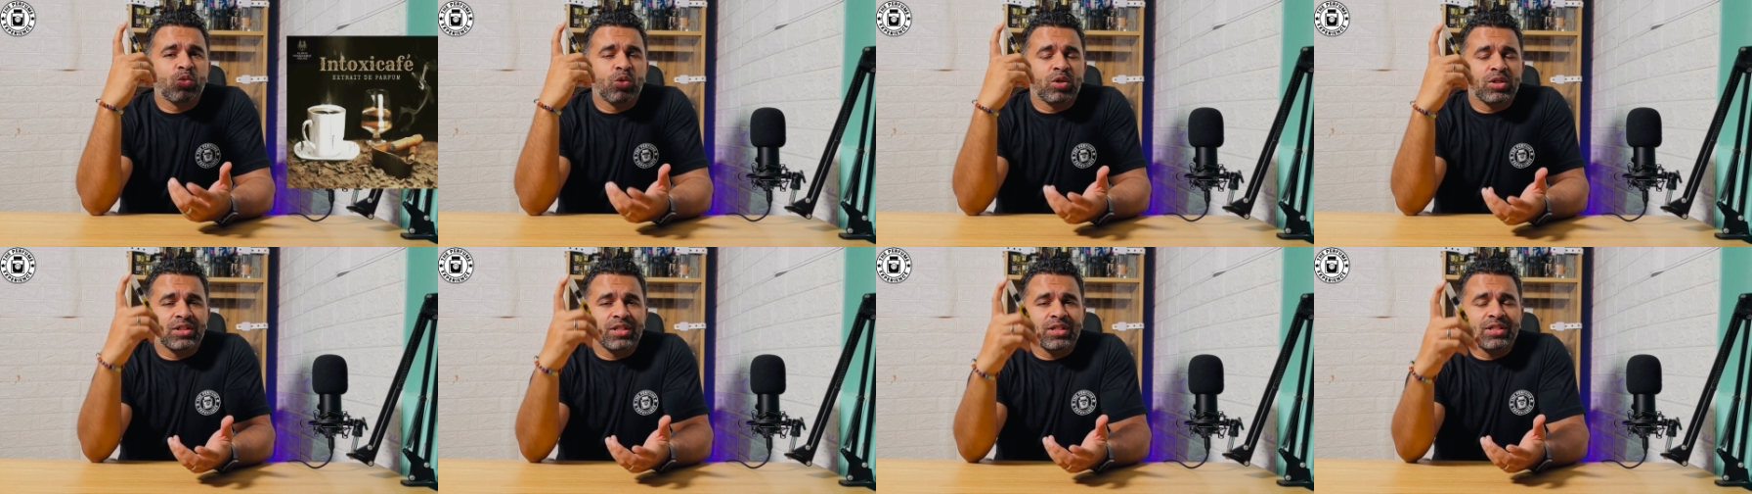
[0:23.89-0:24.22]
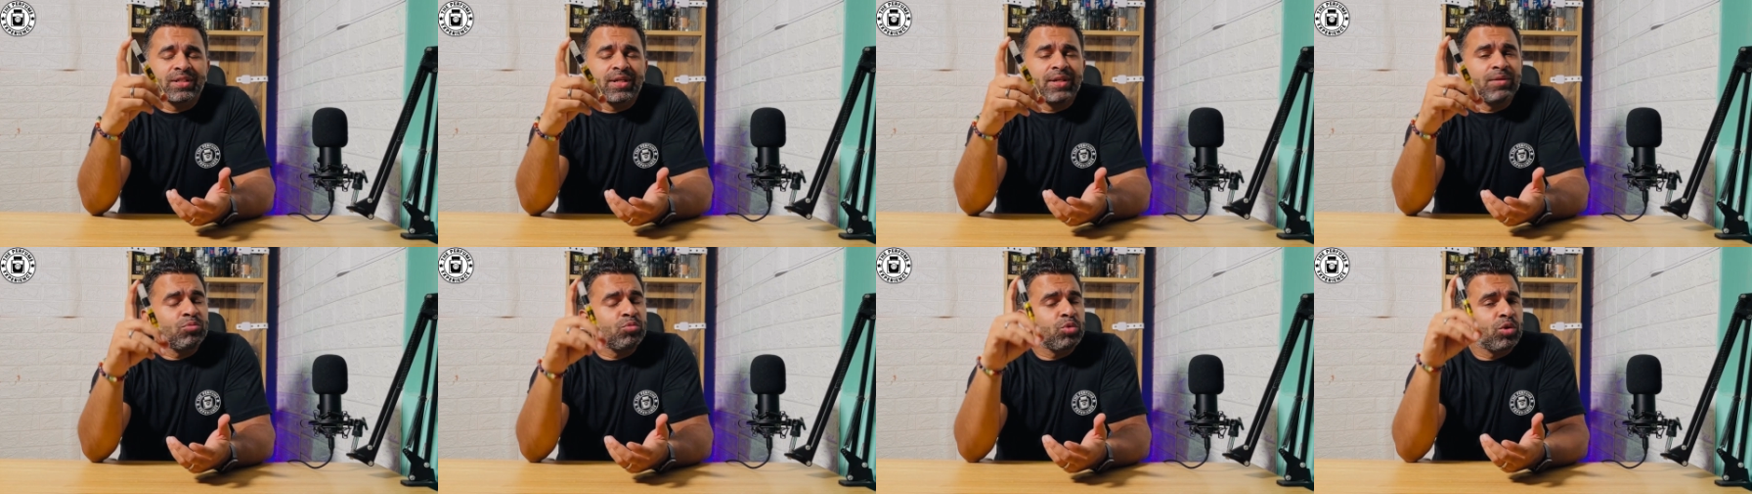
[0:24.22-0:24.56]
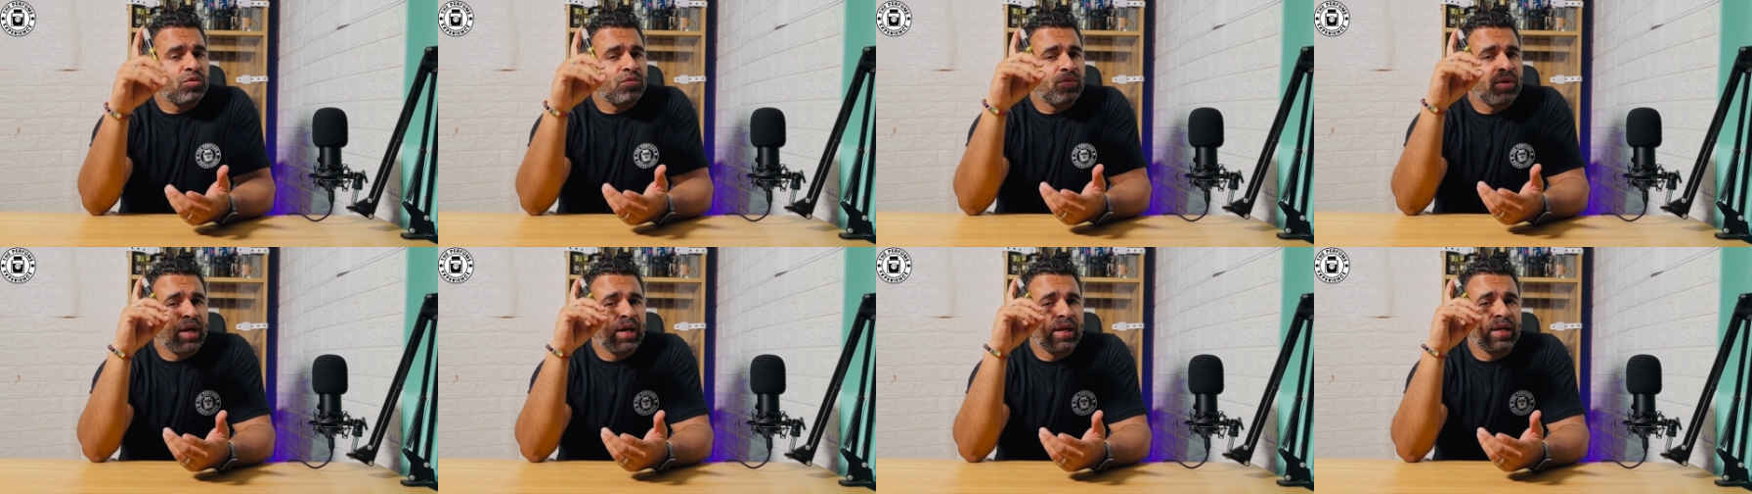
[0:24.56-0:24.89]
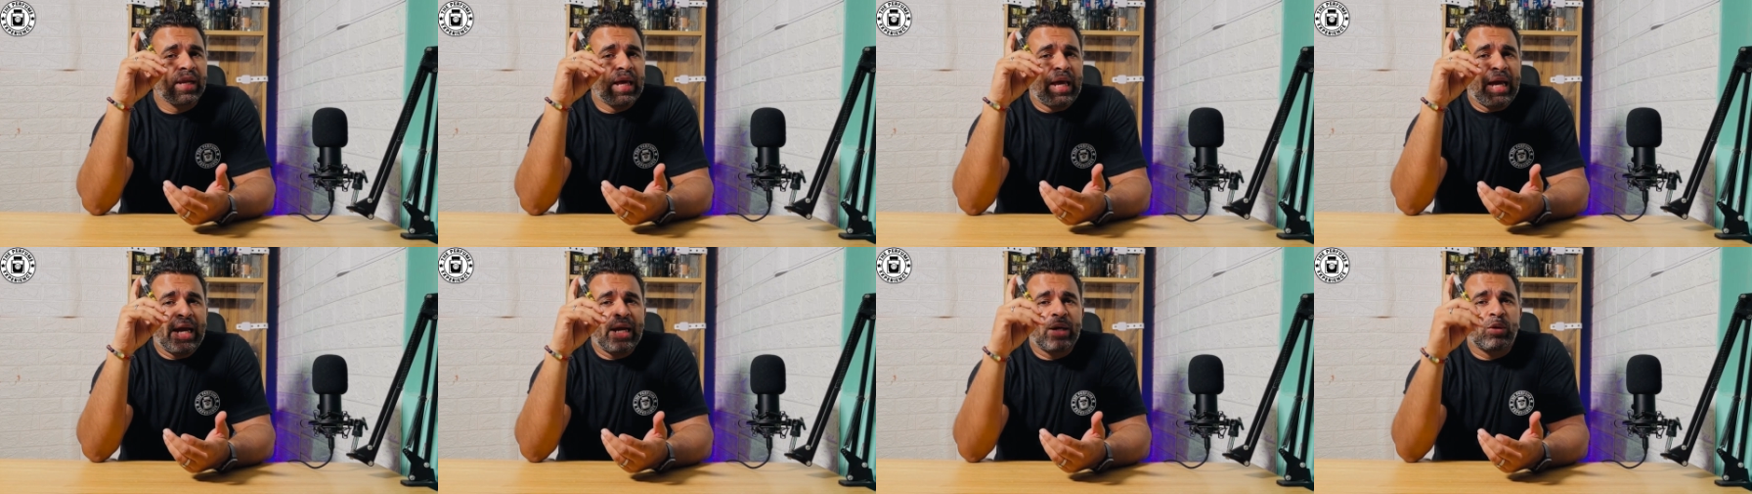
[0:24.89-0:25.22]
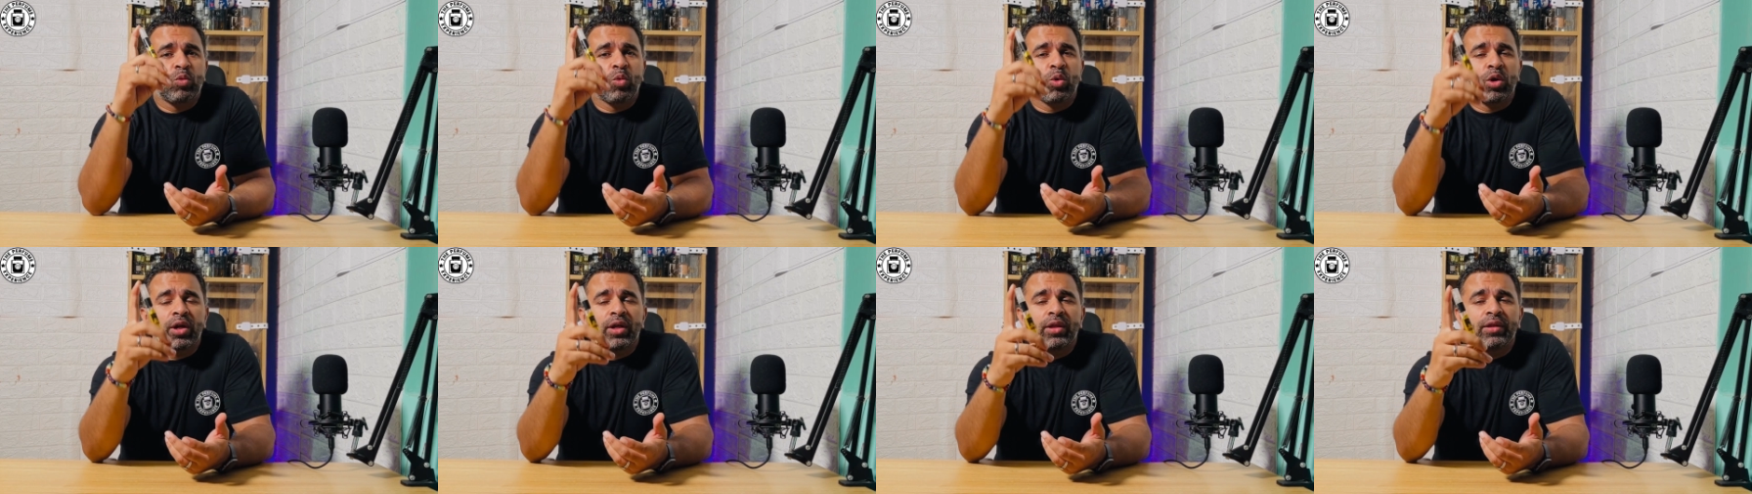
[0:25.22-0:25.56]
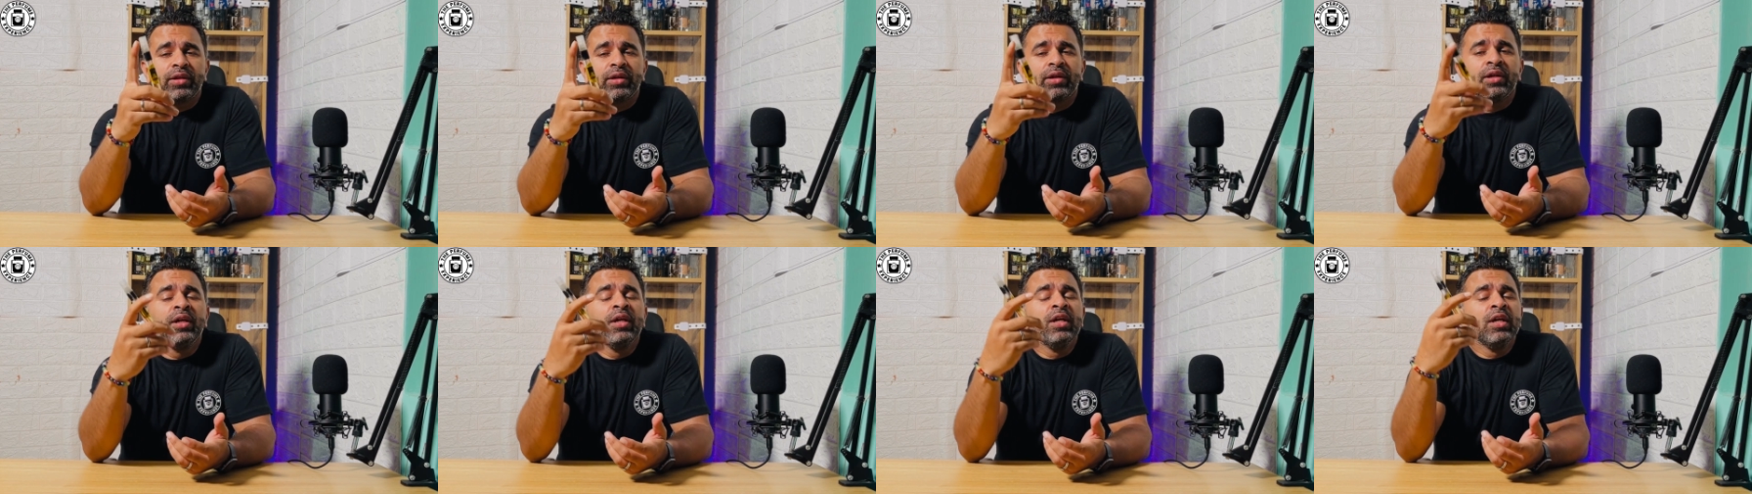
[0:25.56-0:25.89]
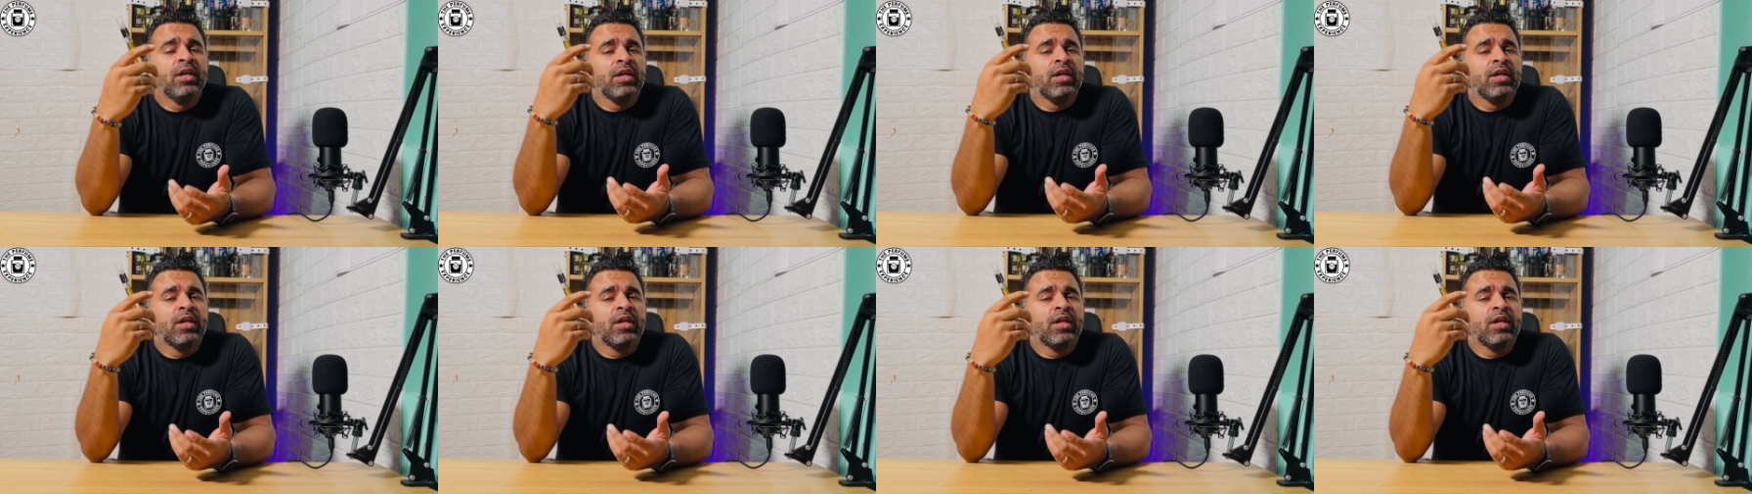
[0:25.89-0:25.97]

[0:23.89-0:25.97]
what's the scent profile, and what are the